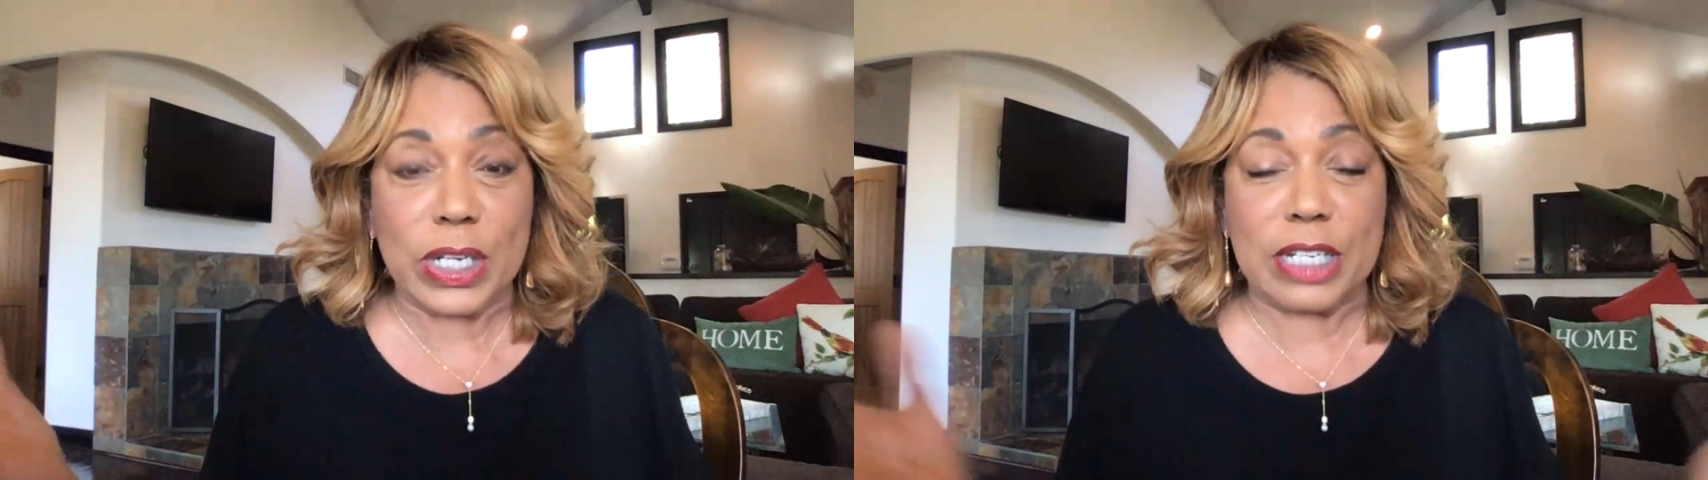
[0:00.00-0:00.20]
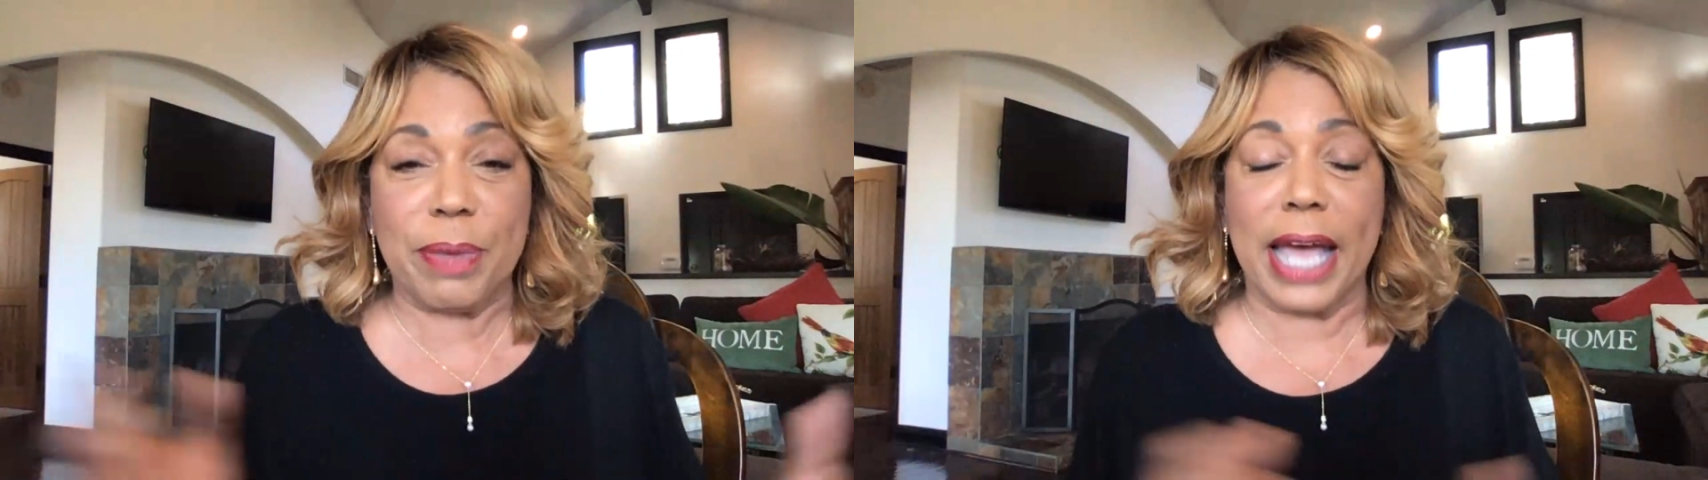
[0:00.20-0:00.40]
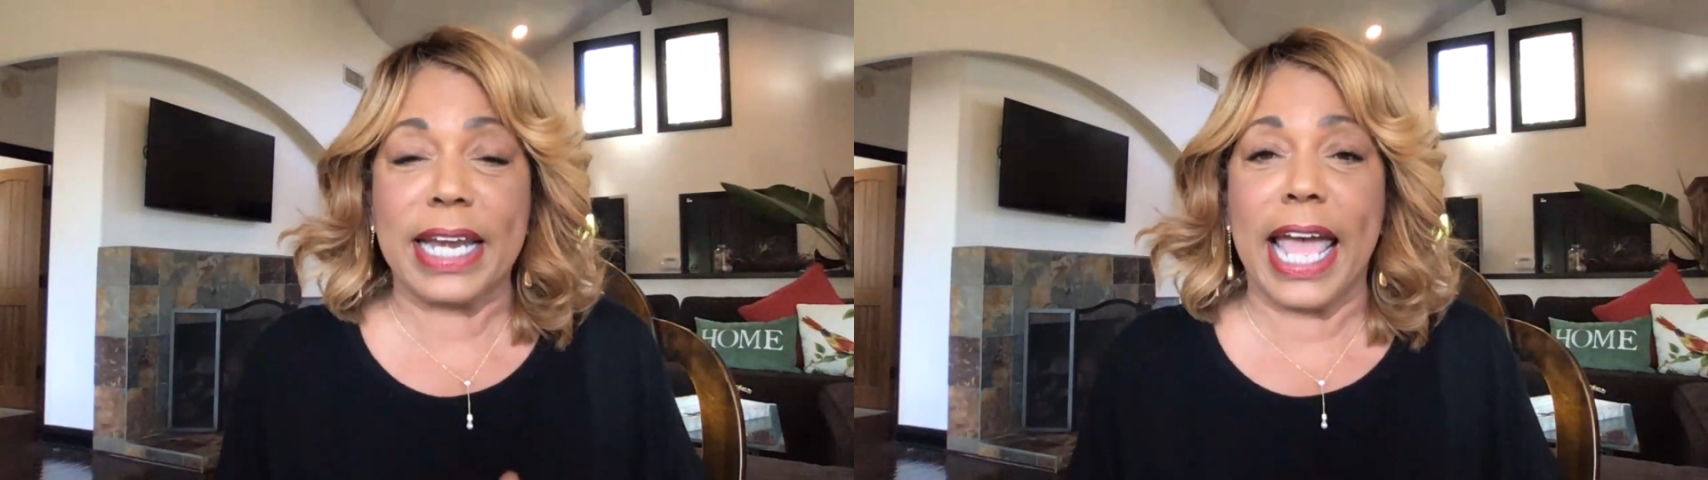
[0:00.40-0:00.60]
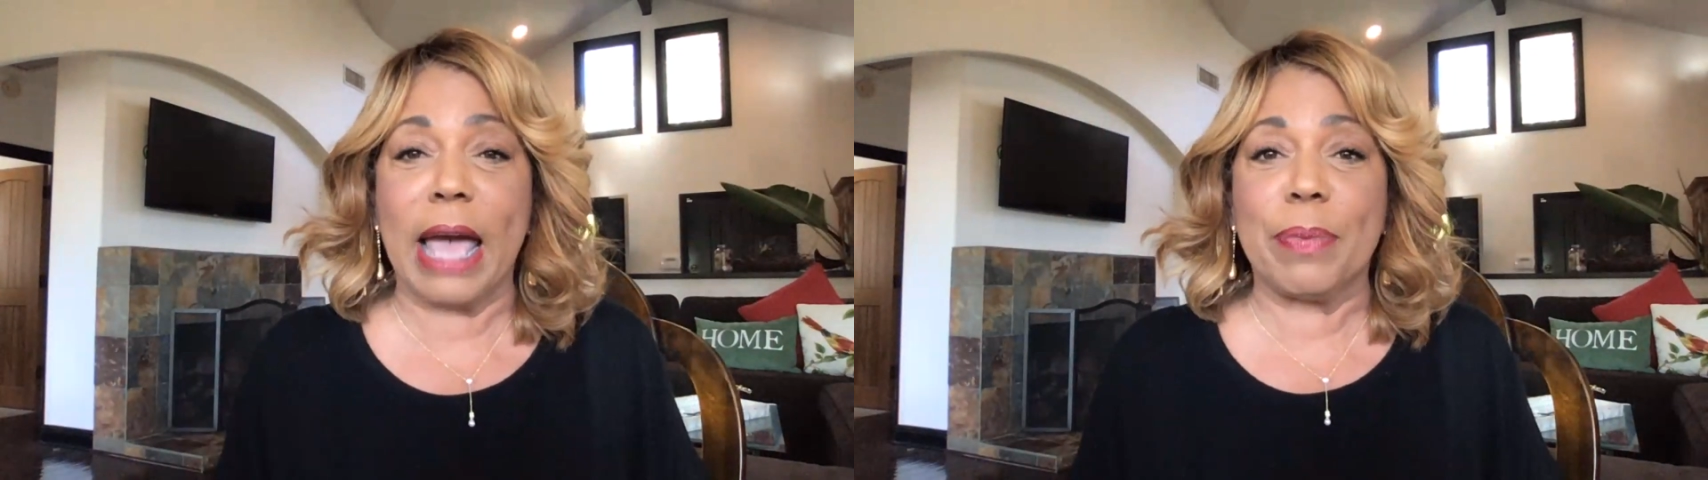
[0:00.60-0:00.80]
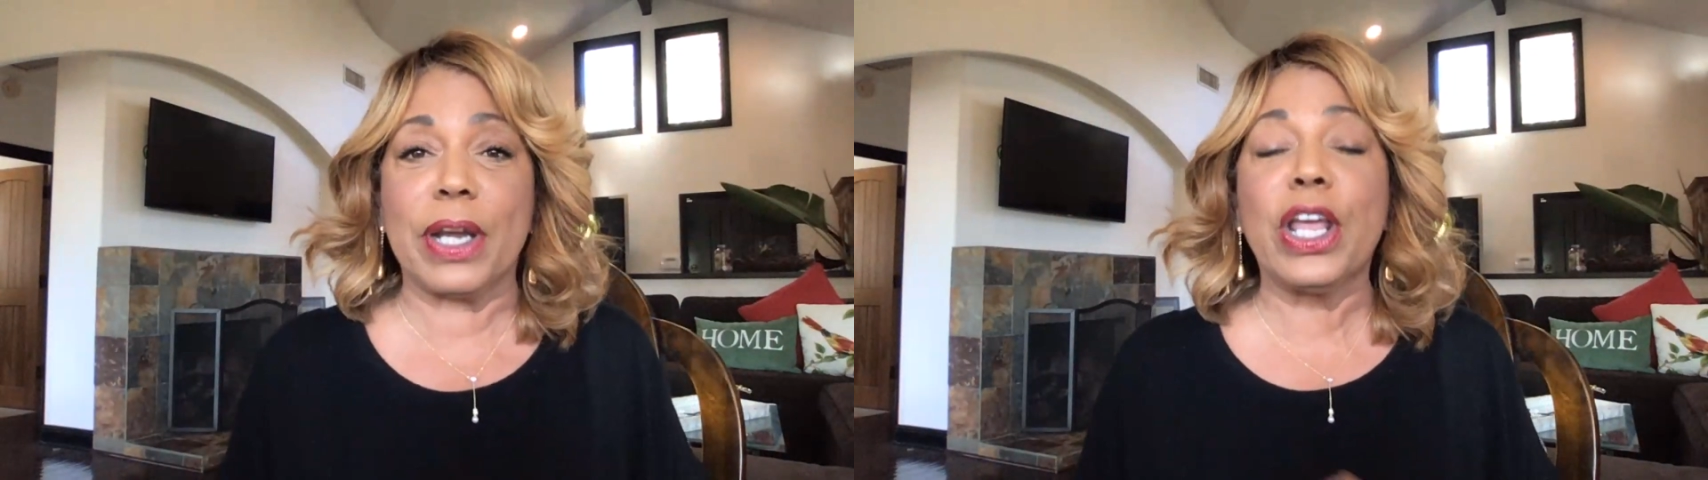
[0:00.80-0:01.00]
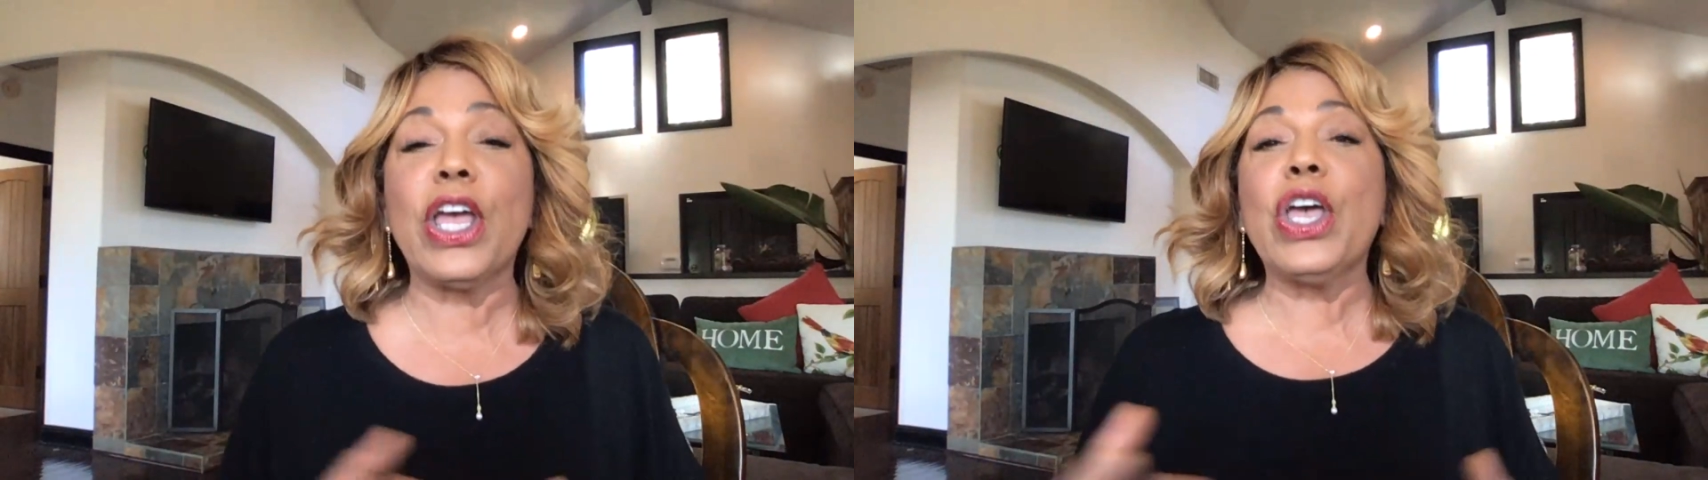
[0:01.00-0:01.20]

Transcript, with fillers: what's about to happen.